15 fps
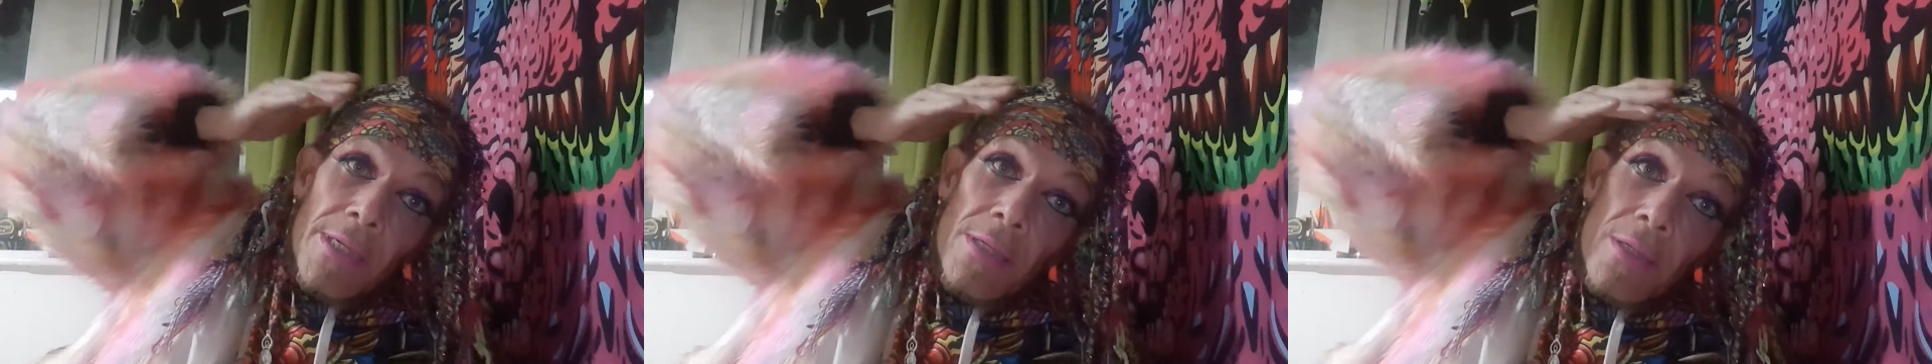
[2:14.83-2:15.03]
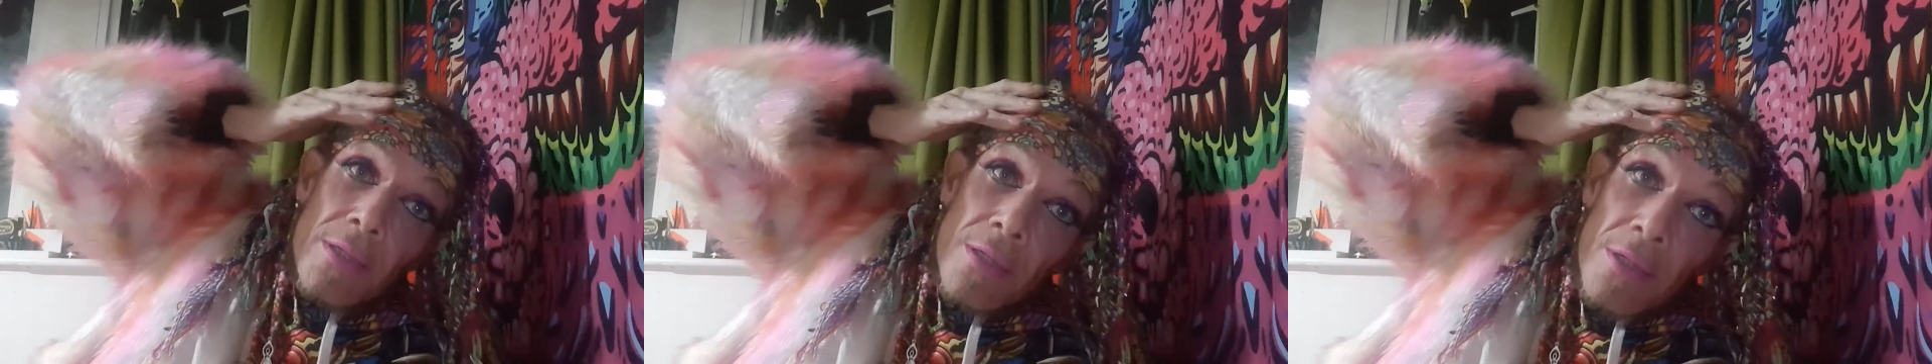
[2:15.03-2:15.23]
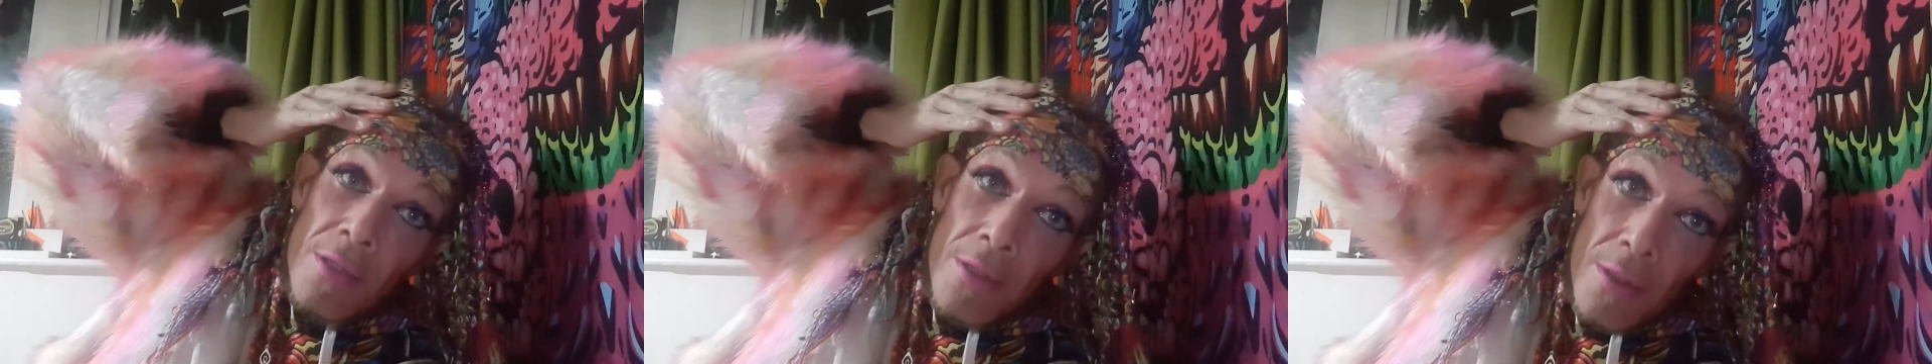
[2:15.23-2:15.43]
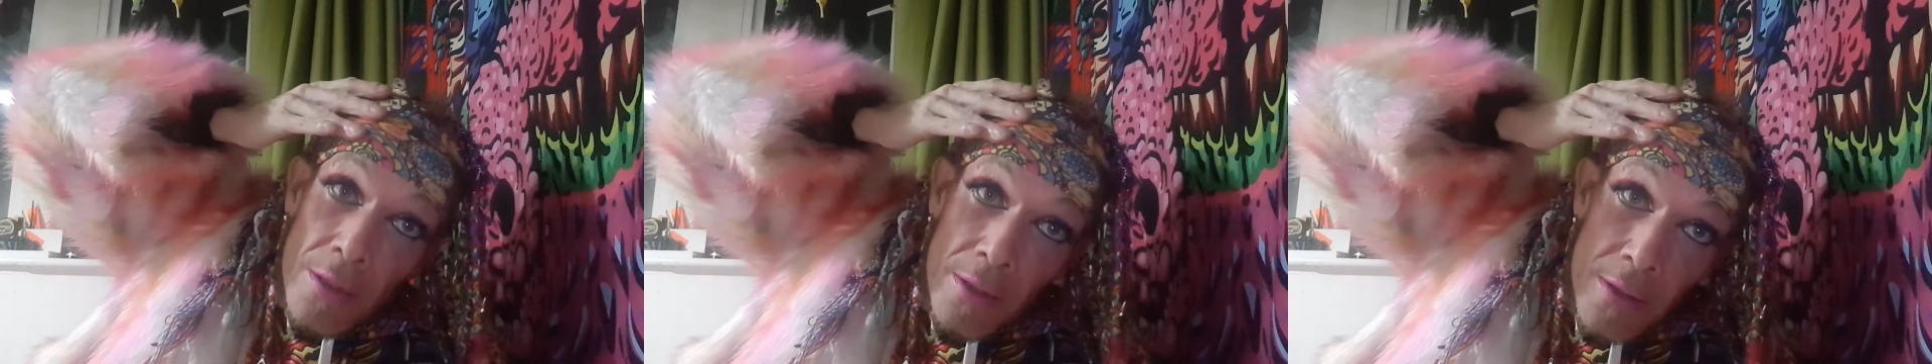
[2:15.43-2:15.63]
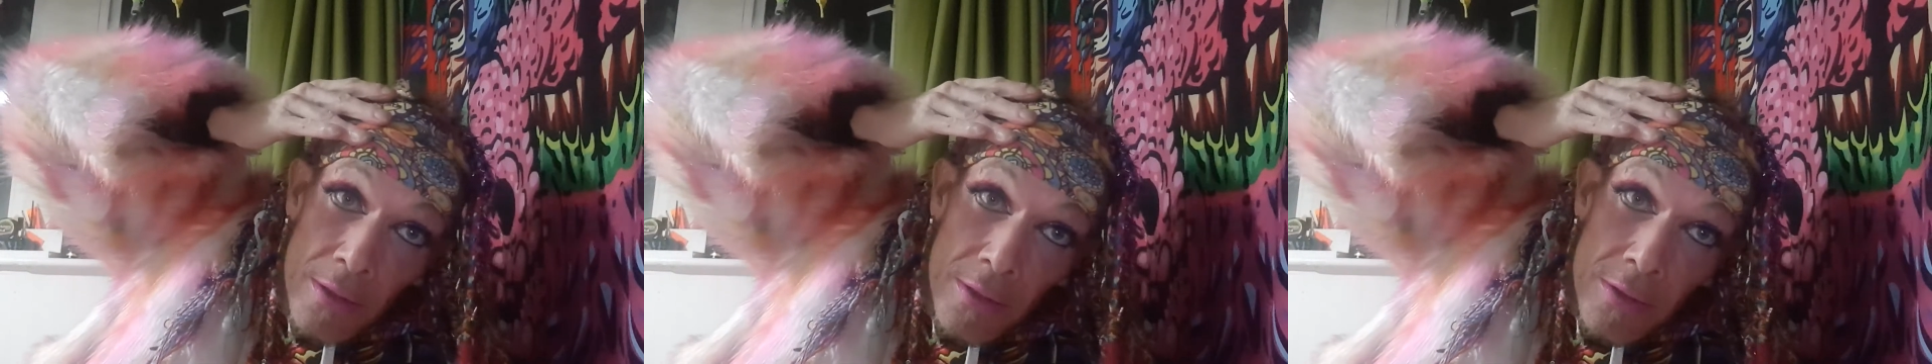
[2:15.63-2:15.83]

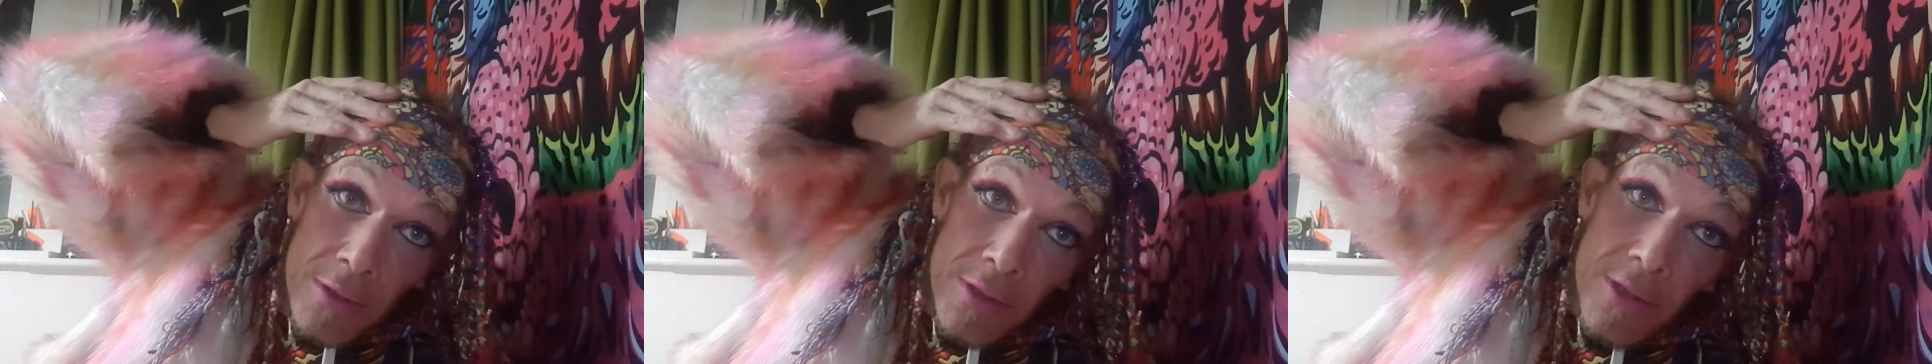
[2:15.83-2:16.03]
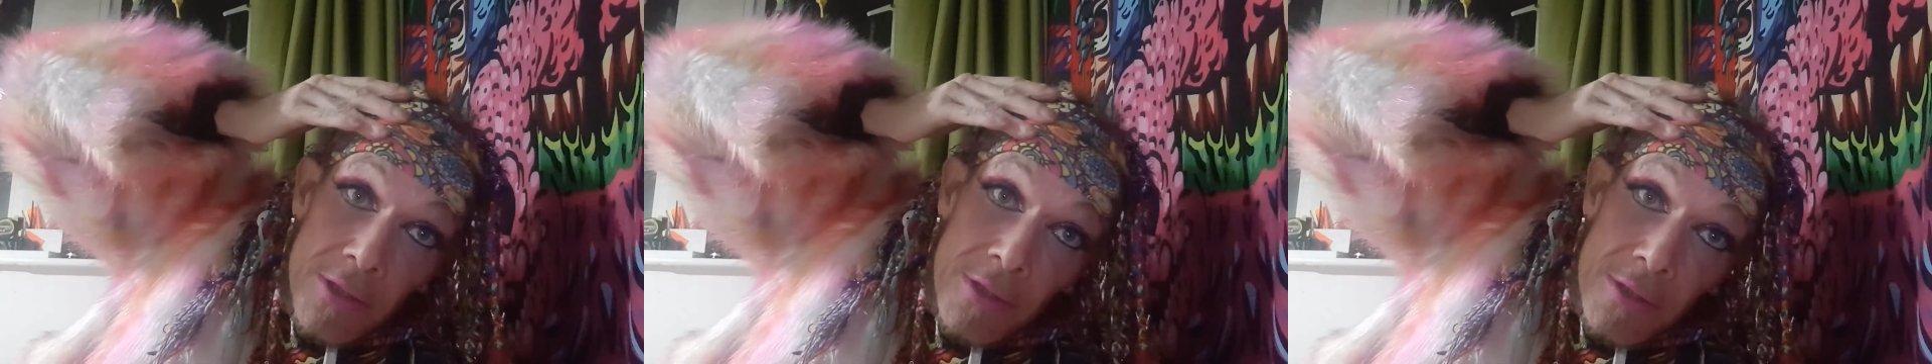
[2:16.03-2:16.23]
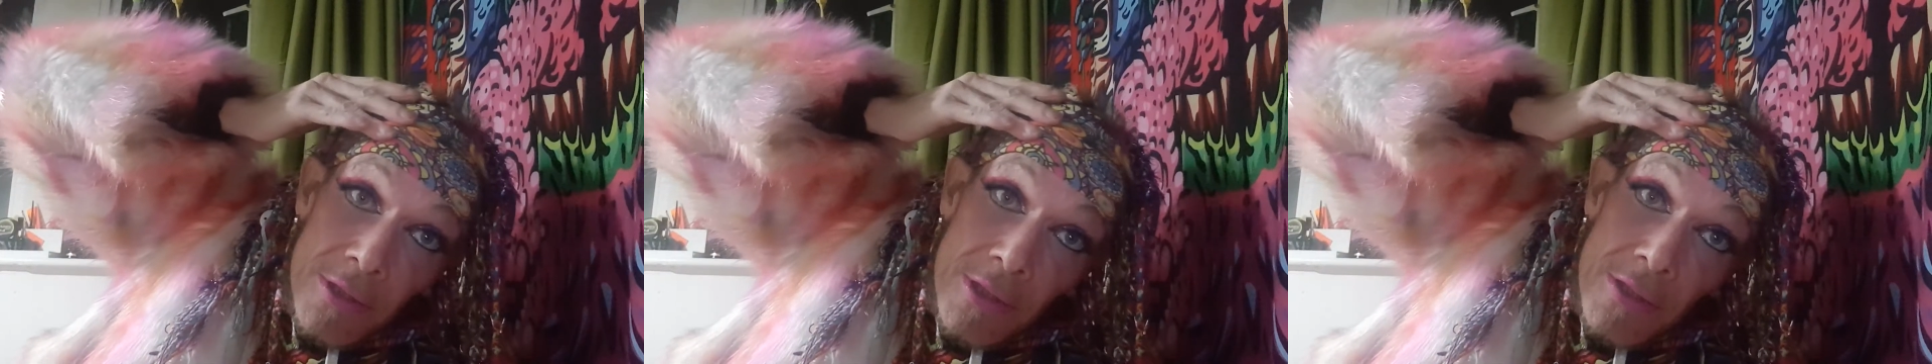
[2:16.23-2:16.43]
It was just